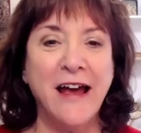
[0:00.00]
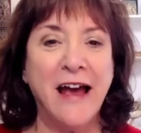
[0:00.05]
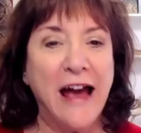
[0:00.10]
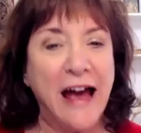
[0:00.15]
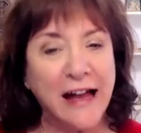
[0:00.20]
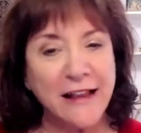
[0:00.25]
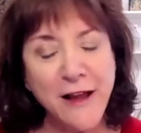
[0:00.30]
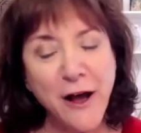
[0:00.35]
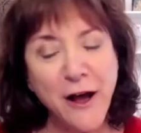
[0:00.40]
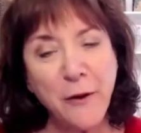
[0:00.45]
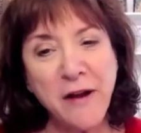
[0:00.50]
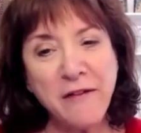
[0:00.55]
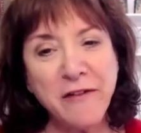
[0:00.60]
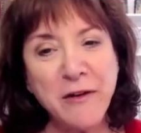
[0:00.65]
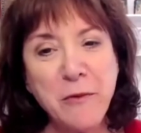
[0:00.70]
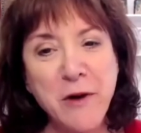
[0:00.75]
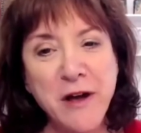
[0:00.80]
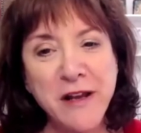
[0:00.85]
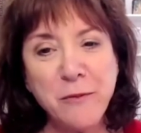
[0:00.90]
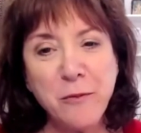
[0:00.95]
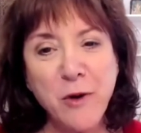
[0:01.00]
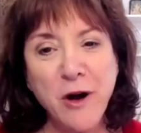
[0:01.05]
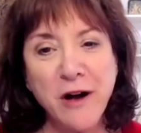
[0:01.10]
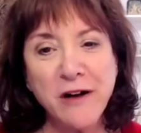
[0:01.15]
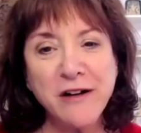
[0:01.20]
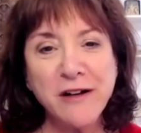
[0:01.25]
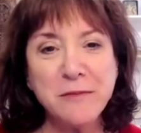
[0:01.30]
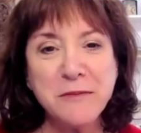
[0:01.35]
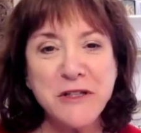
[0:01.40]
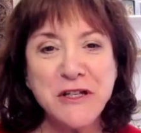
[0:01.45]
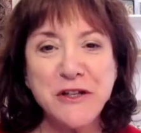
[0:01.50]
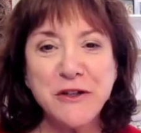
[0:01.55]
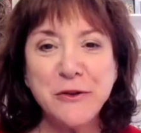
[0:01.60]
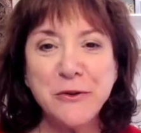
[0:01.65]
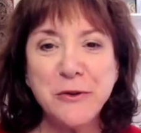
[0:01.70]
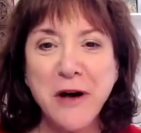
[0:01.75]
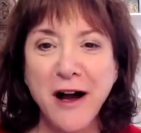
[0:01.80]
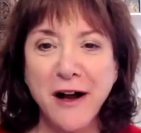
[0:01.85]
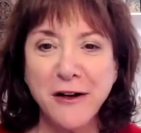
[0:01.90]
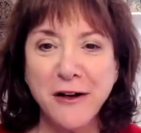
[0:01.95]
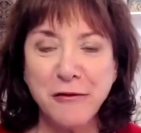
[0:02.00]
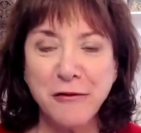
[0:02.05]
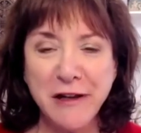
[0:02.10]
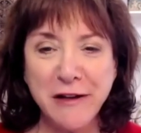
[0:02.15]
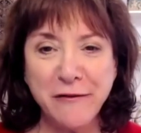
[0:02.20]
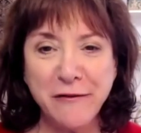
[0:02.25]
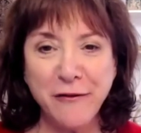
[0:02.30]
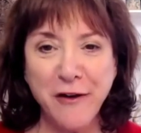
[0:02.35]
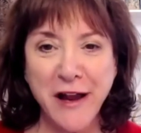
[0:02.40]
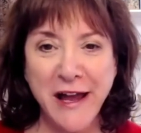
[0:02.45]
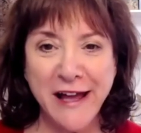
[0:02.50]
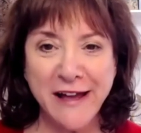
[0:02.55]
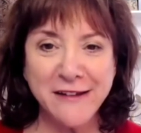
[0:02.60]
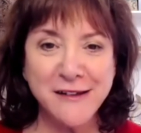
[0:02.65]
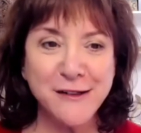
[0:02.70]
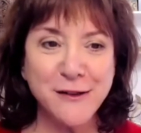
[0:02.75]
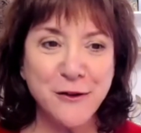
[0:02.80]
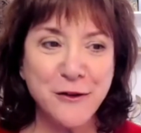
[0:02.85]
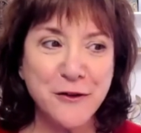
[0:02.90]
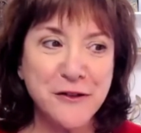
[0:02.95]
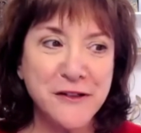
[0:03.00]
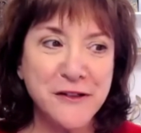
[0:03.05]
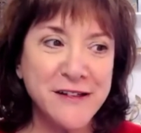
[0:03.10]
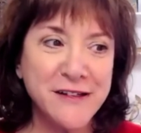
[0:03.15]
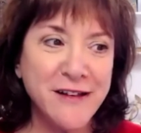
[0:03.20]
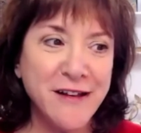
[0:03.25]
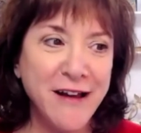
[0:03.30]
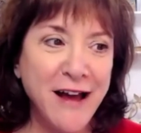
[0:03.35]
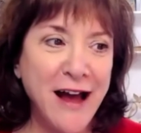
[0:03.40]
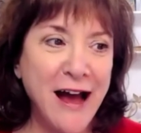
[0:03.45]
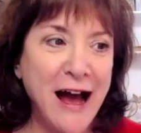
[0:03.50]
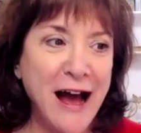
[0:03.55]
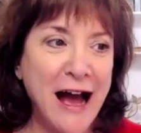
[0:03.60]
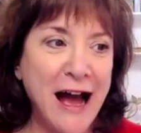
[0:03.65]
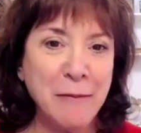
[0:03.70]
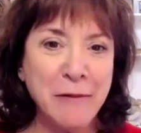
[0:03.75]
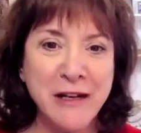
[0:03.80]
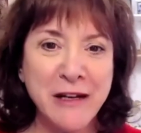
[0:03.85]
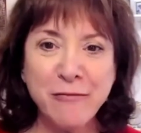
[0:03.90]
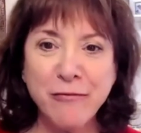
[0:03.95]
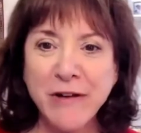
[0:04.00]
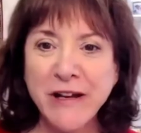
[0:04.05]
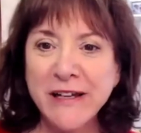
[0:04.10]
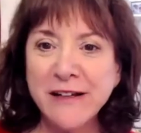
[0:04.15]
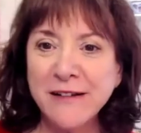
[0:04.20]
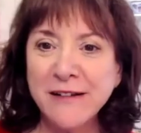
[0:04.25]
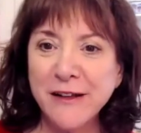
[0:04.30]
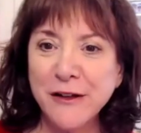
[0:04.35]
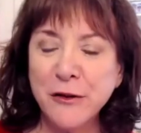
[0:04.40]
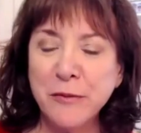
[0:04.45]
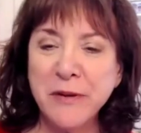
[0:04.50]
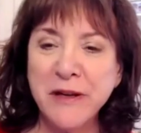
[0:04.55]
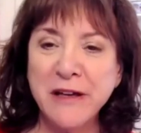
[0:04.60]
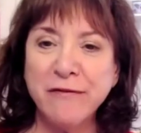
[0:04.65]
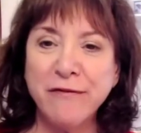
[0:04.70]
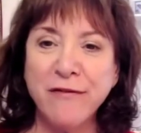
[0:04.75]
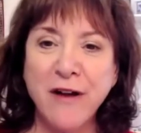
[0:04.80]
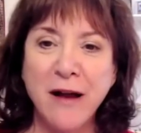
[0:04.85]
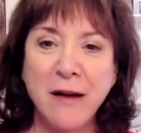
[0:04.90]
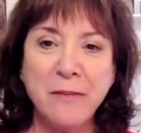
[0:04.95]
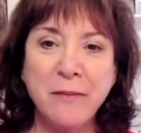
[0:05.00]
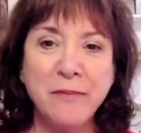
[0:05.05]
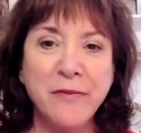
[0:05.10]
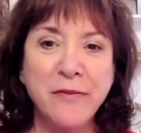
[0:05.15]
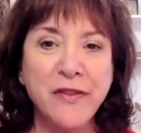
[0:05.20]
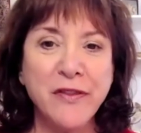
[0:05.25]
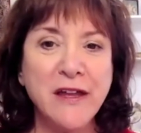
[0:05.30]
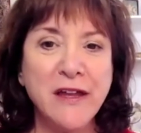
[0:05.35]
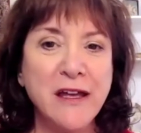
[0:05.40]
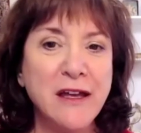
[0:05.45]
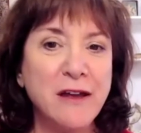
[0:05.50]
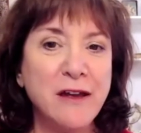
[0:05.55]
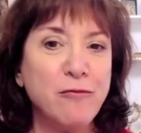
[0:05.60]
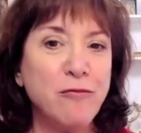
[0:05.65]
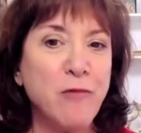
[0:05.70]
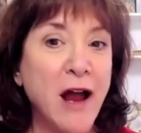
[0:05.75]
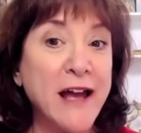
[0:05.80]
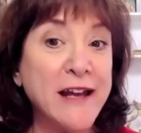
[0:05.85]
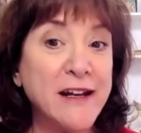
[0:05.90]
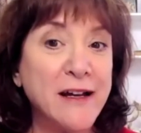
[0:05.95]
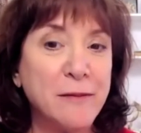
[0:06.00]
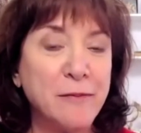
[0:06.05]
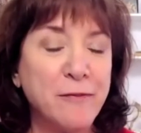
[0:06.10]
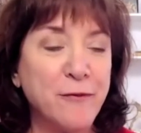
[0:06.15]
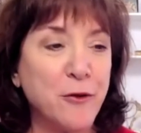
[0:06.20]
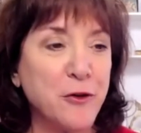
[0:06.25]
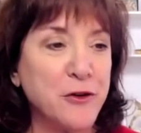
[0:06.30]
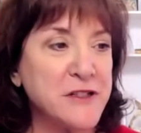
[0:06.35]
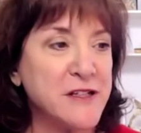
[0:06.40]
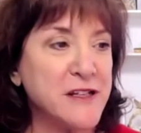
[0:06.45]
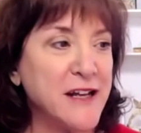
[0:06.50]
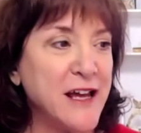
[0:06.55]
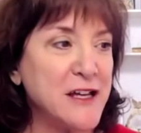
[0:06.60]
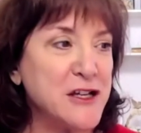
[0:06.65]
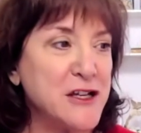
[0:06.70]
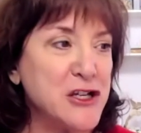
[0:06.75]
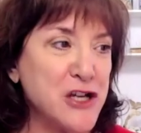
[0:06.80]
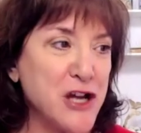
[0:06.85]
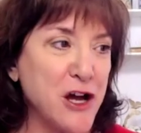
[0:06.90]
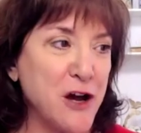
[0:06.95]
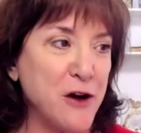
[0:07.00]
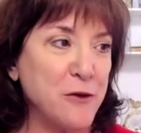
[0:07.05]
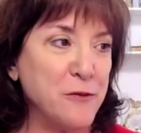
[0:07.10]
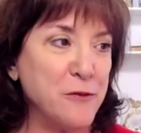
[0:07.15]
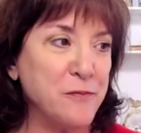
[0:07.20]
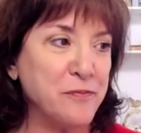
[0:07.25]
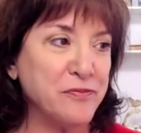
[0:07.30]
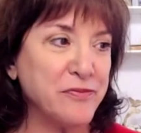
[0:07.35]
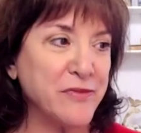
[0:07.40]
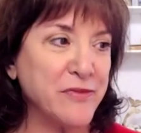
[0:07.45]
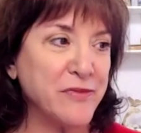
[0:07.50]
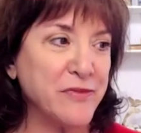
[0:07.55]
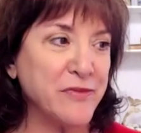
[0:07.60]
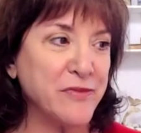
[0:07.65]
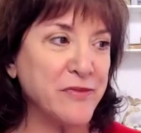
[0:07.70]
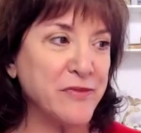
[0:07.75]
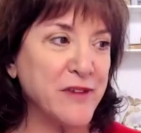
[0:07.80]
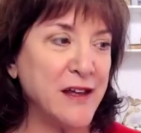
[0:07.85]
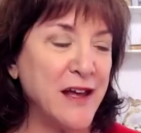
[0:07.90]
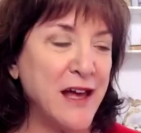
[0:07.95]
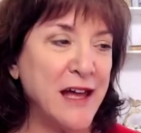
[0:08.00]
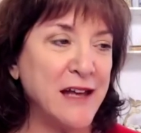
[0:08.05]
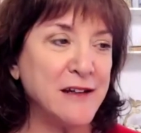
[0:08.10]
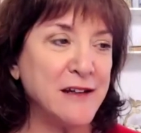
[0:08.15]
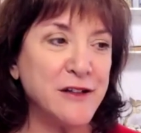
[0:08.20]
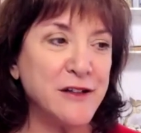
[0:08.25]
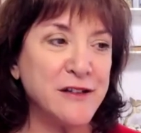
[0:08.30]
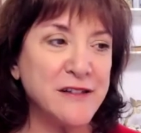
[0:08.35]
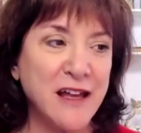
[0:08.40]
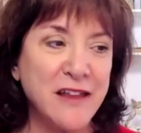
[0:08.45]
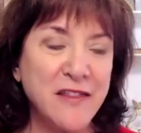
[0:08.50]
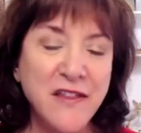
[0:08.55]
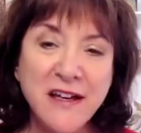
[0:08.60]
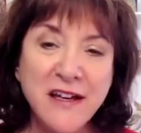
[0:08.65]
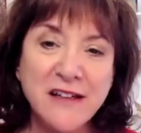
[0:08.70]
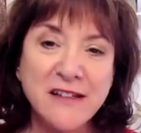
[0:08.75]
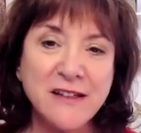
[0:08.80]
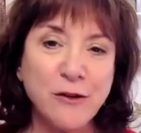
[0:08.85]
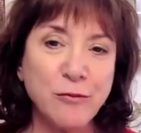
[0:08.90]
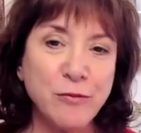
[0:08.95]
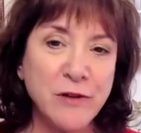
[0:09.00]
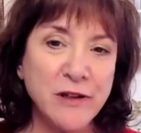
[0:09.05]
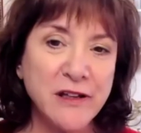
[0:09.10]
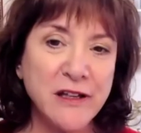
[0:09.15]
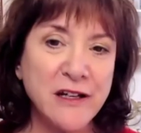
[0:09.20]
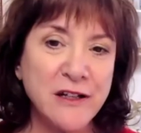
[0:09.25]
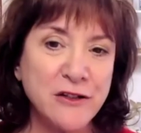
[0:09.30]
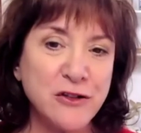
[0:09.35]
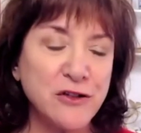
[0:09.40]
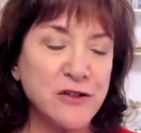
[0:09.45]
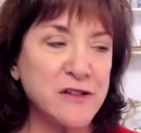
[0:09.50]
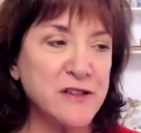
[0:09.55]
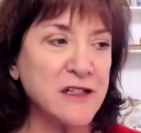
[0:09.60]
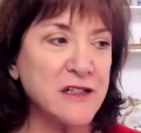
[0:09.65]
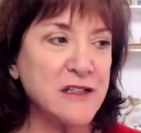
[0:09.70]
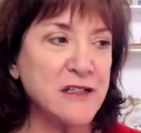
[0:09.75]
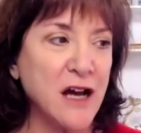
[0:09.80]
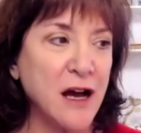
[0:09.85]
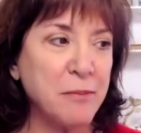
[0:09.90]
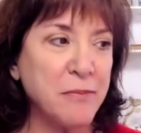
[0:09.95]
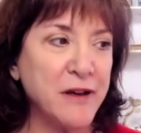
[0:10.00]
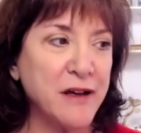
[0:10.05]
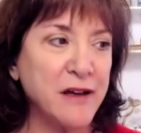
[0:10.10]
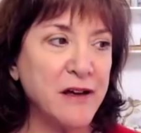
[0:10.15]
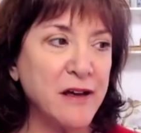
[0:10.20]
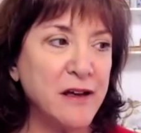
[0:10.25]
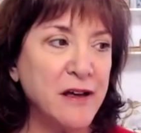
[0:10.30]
Hello, everyone, and welcome to Hungry for Answers. I'm going to read a little bit from the write-up for today's show, and because I think it's a really interesting topic.